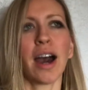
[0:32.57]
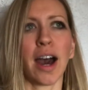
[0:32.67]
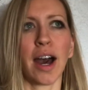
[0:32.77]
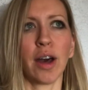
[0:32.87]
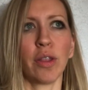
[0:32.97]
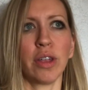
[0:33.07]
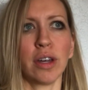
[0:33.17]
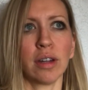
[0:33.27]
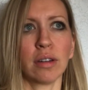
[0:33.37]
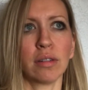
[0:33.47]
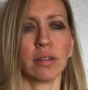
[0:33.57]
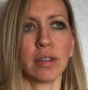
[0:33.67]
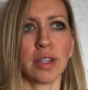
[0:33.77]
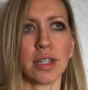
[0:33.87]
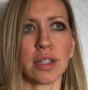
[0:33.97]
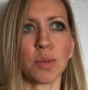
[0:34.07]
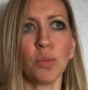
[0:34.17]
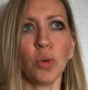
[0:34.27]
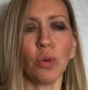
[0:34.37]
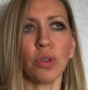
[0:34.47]
The
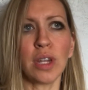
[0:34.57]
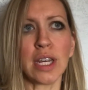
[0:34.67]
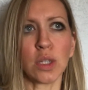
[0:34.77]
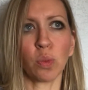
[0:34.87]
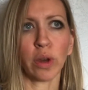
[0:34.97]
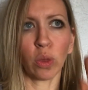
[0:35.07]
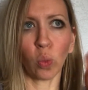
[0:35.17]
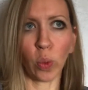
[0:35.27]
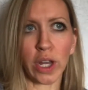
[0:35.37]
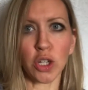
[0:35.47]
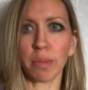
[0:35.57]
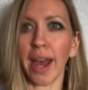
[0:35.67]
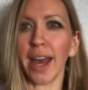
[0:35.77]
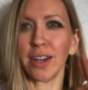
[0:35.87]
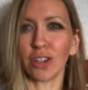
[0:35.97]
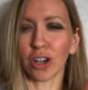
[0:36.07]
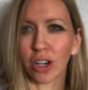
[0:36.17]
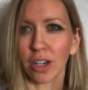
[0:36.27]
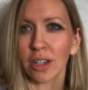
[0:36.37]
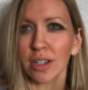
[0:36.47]
smoothness with which my head
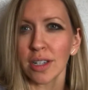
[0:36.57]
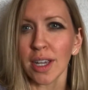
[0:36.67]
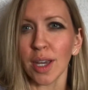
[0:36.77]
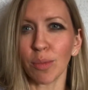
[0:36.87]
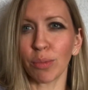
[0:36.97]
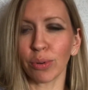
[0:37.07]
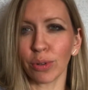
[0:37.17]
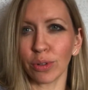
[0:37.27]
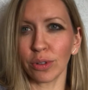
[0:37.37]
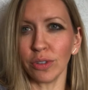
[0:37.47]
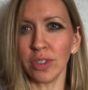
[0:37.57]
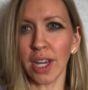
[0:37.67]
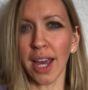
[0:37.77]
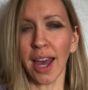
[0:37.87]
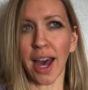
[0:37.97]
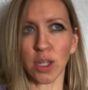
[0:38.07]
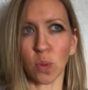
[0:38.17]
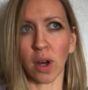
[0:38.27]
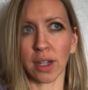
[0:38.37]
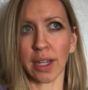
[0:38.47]
turned improved, as
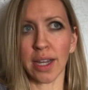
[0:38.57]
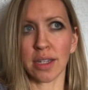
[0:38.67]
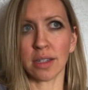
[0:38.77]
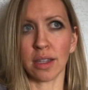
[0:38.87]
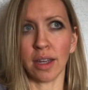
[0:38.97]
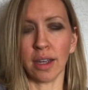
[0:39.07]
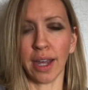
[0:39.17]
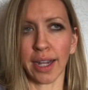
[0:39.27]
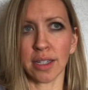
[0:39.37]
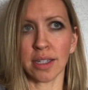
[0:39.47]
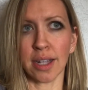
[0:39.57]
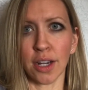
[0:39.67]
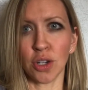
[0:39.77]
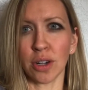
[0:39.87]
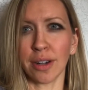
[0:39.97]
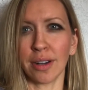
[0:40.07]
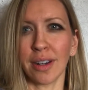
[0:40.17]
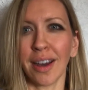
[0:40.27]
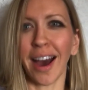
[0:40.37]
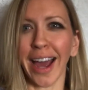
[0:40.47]
well as the extension
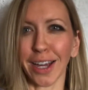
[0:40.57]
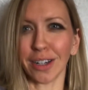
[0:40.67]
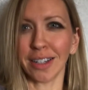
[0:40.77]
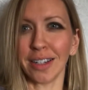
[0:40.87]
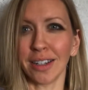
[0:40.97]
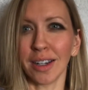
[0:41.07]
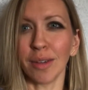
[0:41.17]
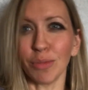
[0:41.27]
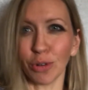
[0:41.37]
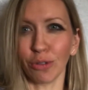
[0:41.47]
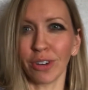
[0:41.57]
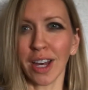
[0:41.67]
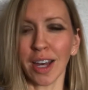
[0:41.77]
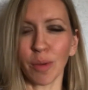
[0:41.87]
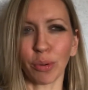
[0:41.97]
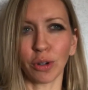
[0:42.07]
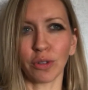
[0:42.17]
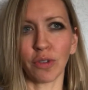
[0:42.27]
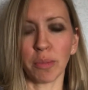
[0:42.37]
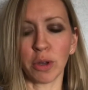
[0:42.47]
I could move
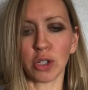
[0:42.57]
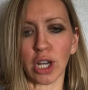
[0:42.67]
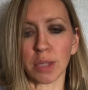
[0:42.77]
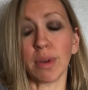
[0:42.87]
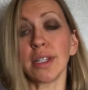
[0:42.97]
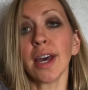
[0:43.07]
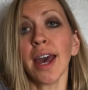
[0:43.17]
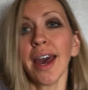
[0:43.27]
improved from those adjustments.